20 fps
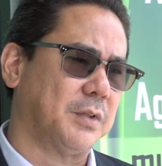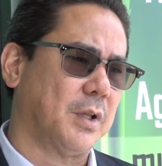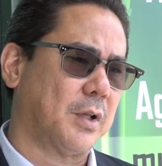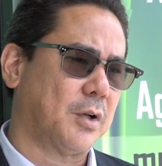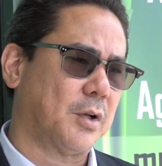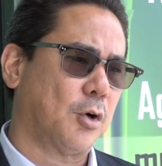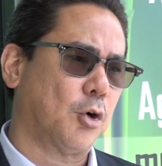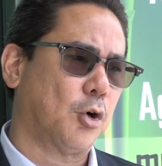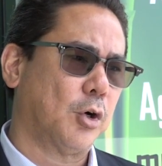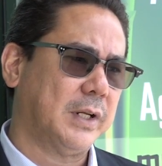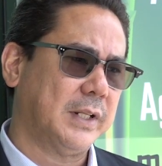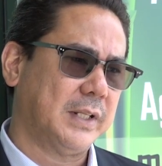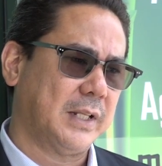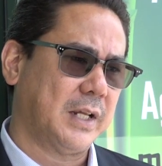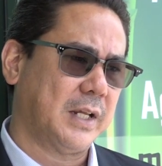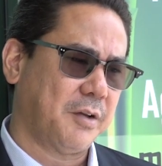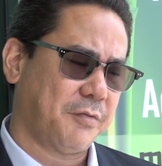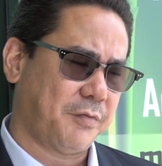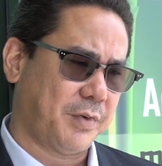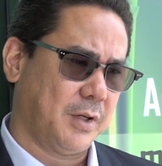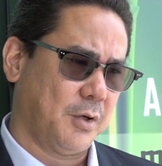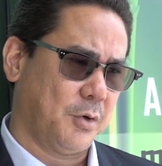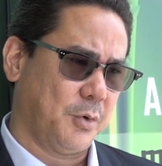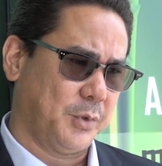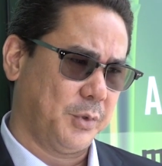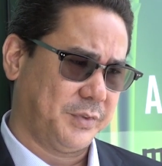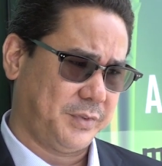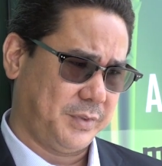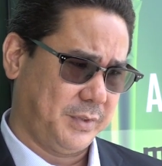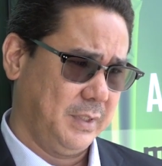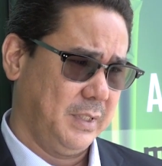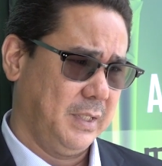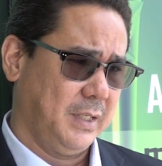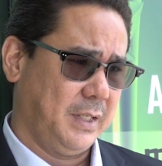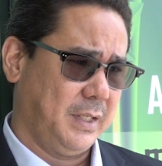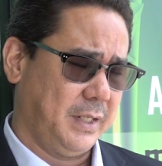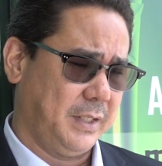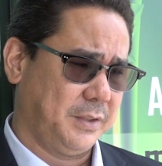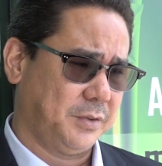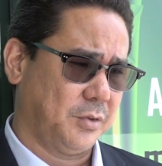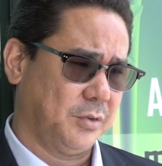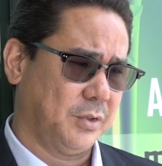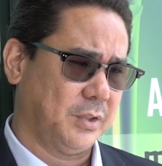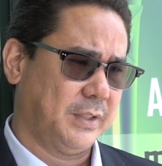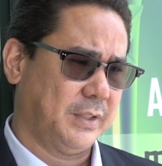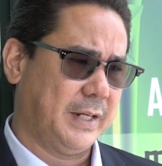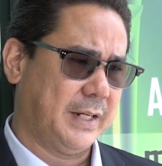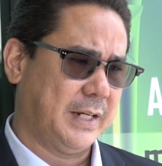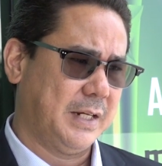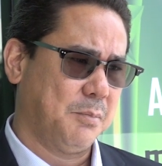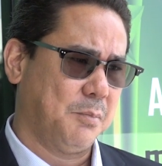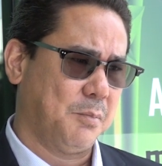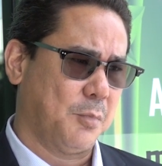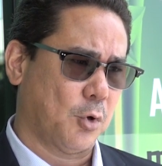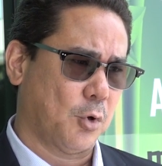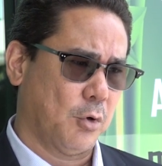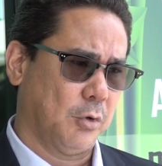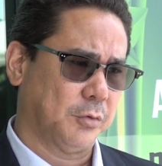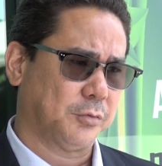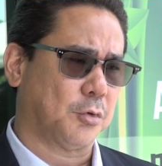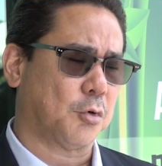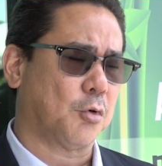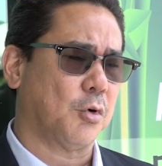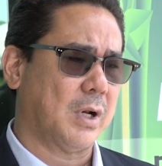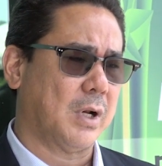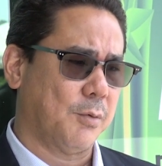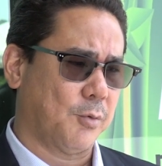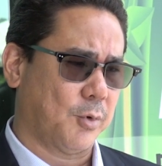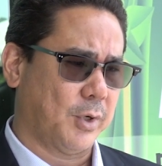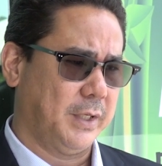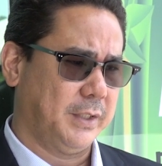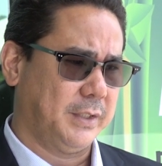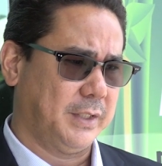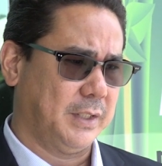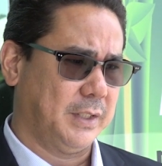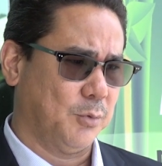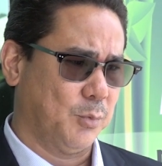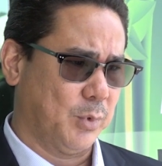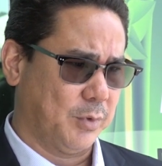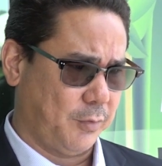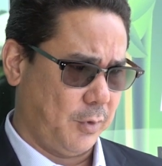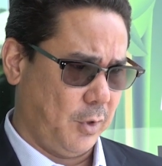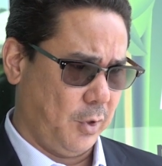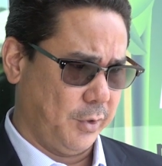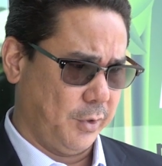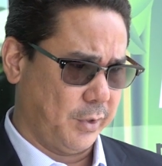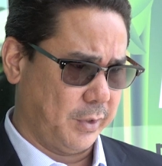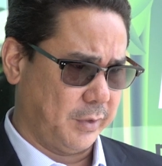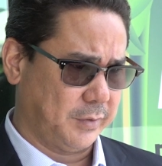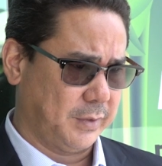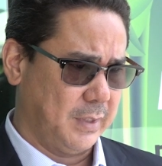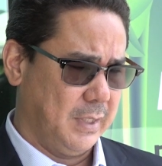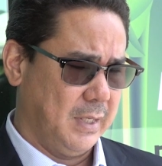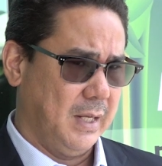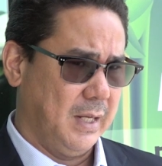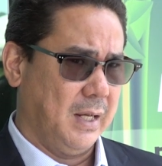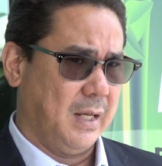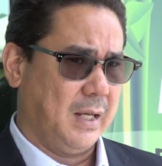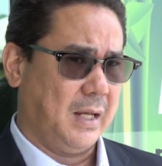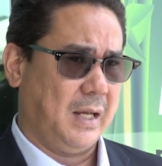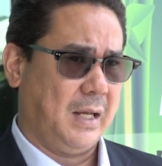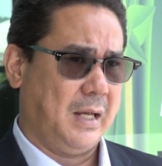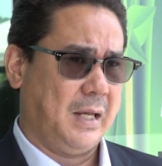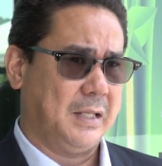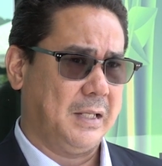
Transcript: of stakeholders seeing the project as not just one more project, but part of a bigger landscape.